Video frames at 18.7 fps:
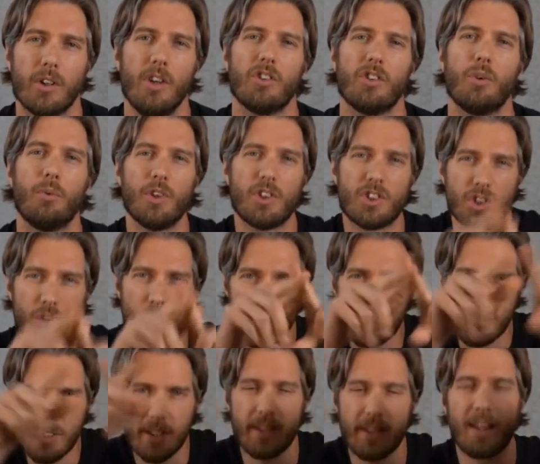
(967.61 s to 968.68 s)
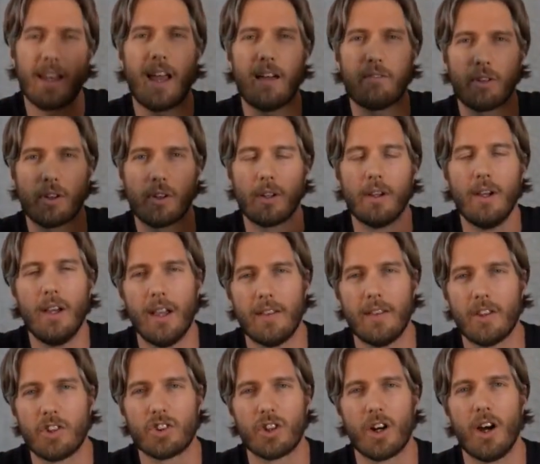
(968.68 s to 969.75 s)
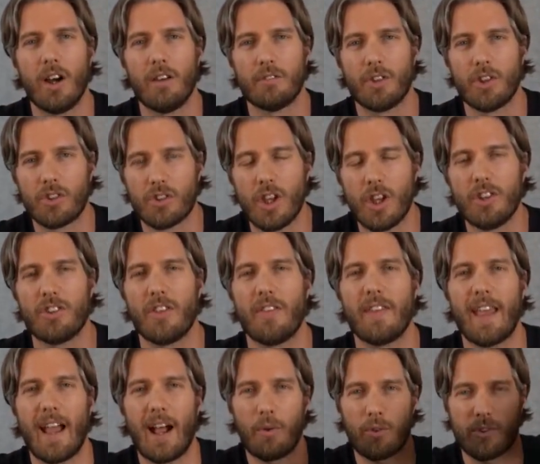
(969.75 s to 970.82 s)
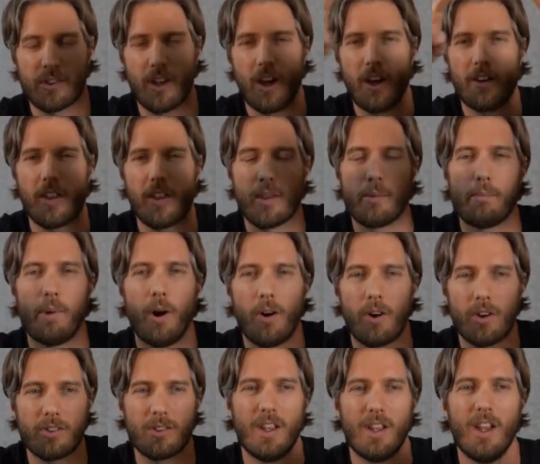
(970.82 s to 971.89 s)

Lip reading: So reducing the level in the drivers to the outside of the box,